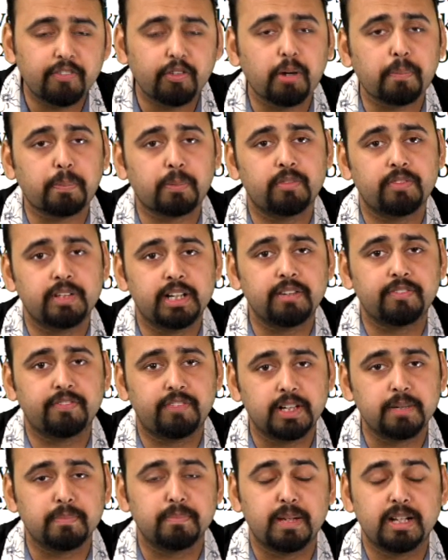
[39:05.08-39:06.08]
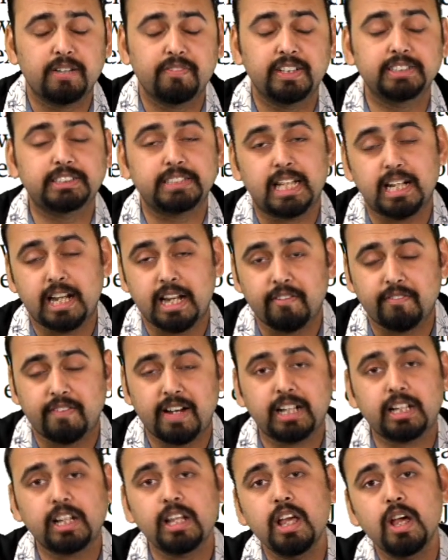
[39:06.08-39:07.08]
for Provident Fund benefits. And in
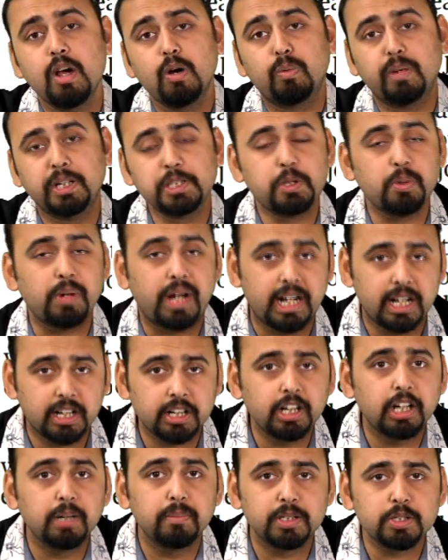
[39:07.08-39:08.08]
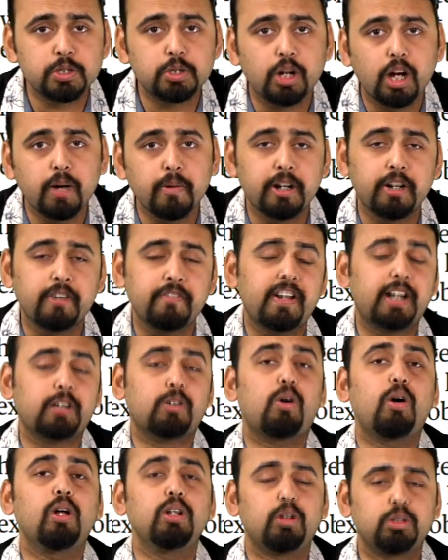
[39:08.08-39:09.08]
fact, once you get a government job, and in fact,
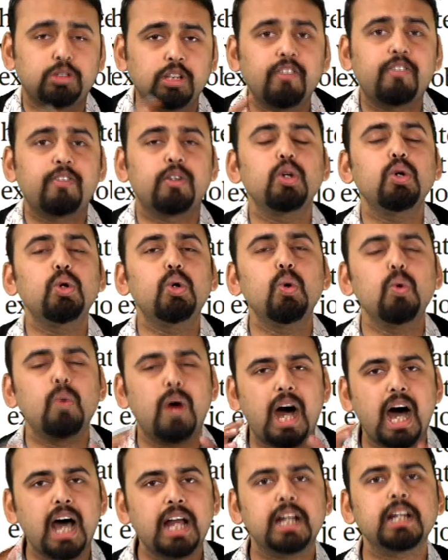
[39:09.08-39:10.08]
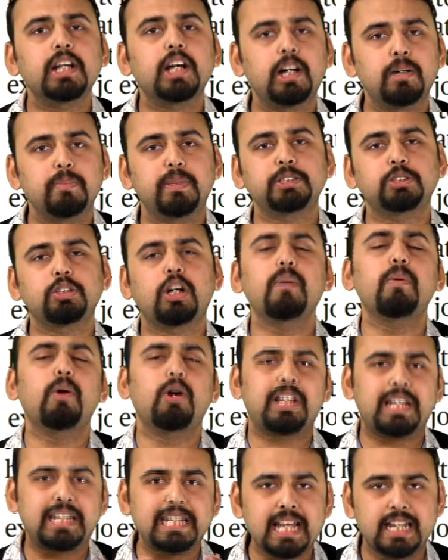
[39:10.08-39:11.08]
all those of you who are in government job
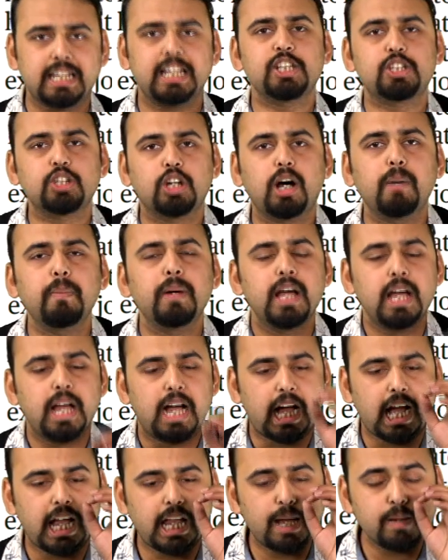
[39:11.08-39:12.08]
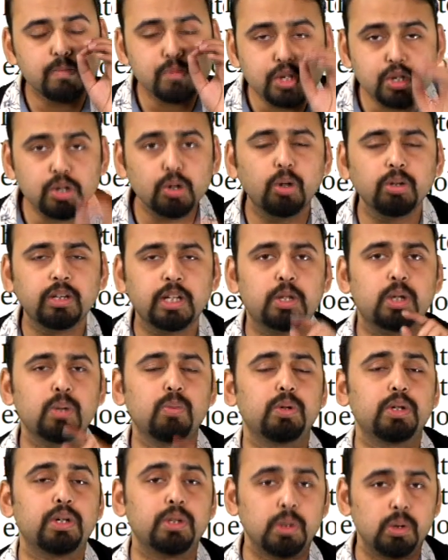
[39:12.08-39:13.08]
or in any job, I am sure that you
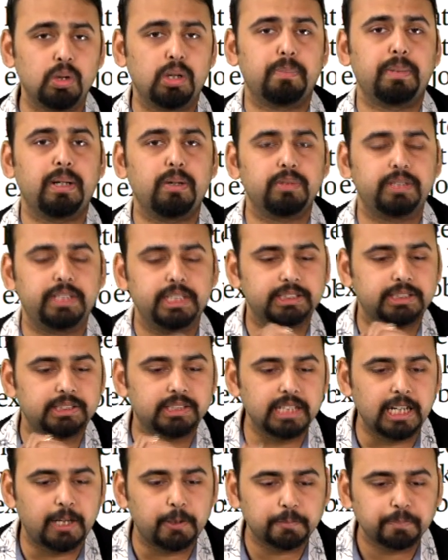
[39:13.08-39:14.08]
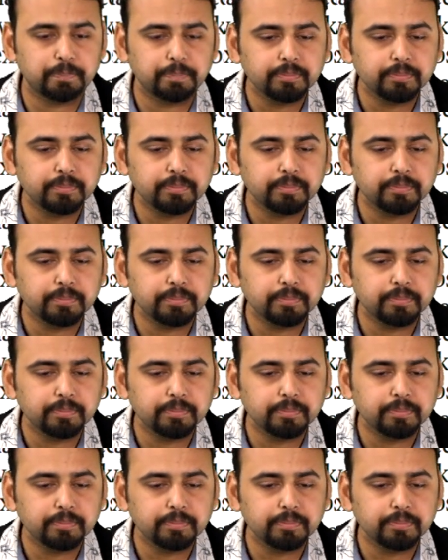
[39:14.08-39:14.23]
would know about this. Now,